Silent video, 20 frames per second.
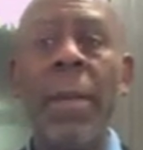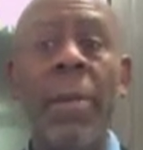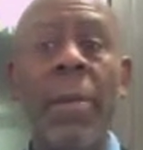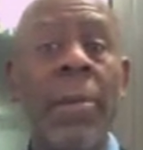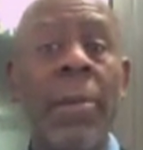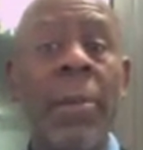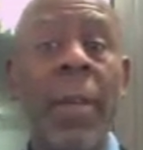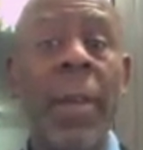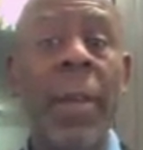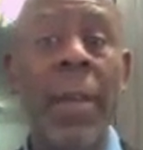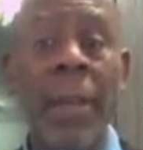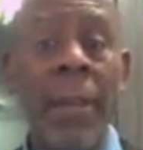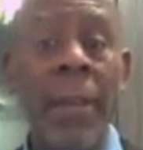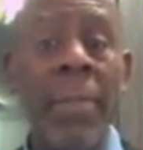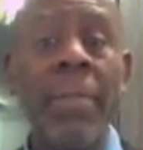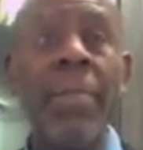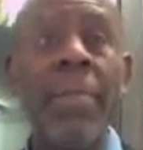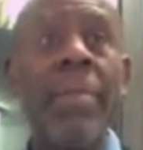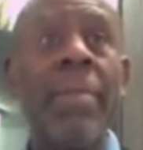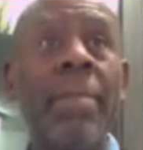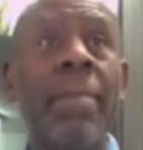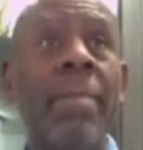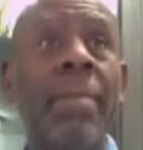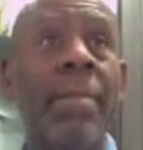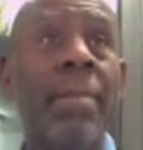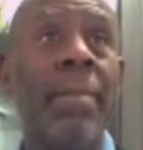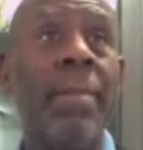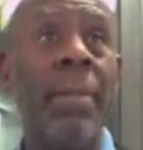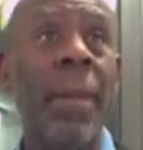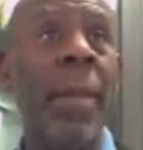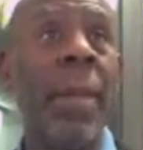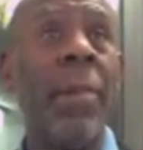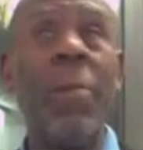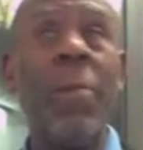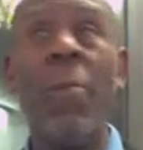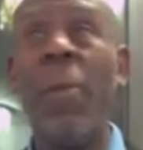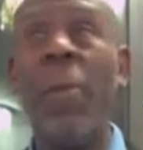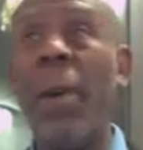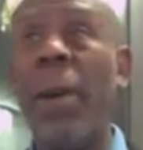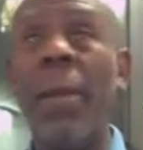you say it at
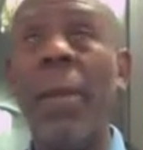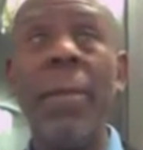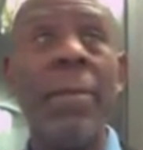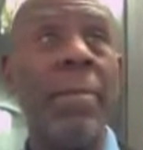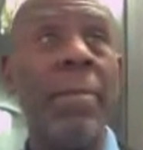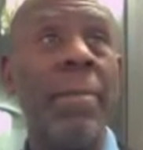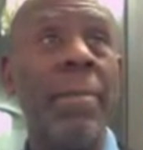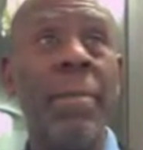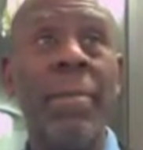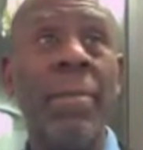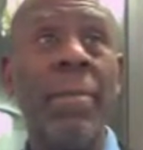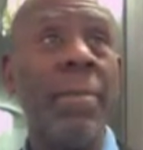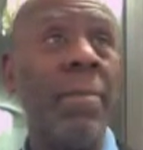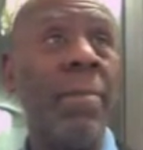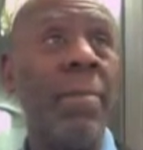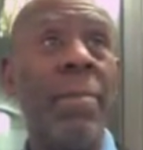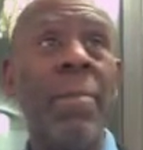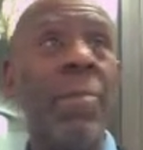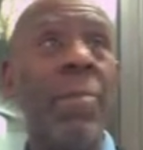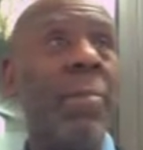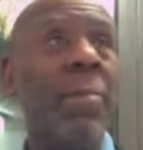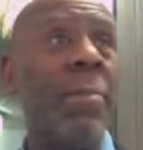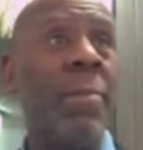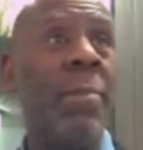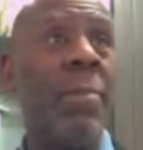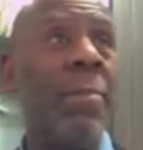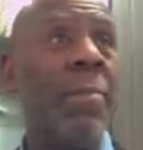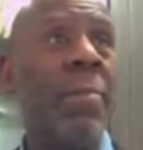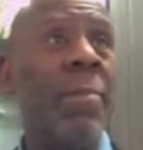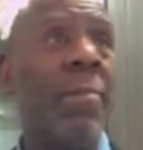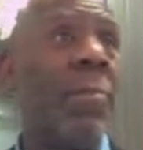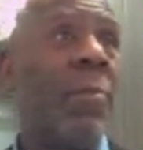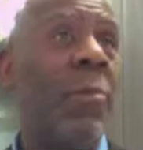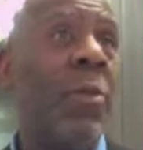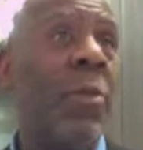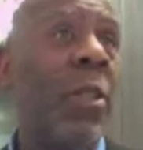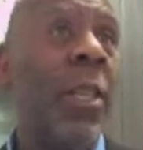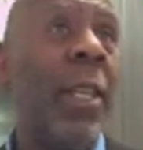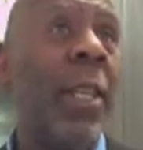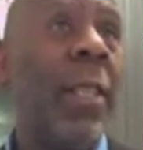12.
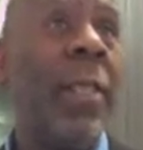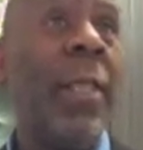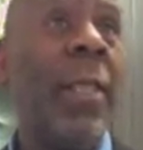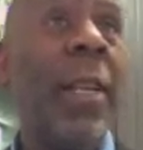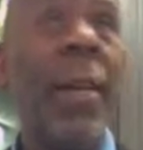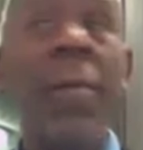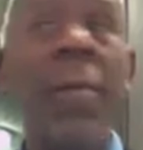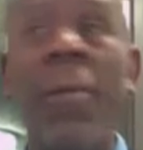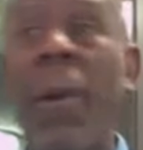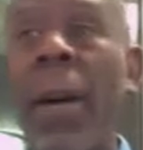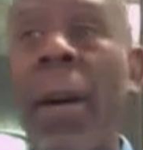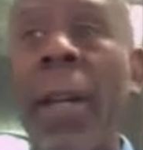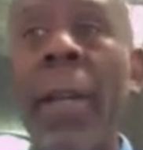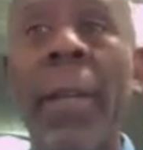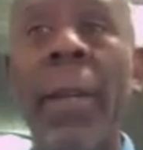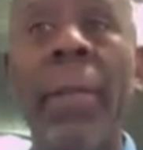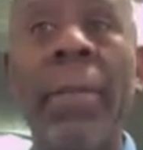She gets it at 1.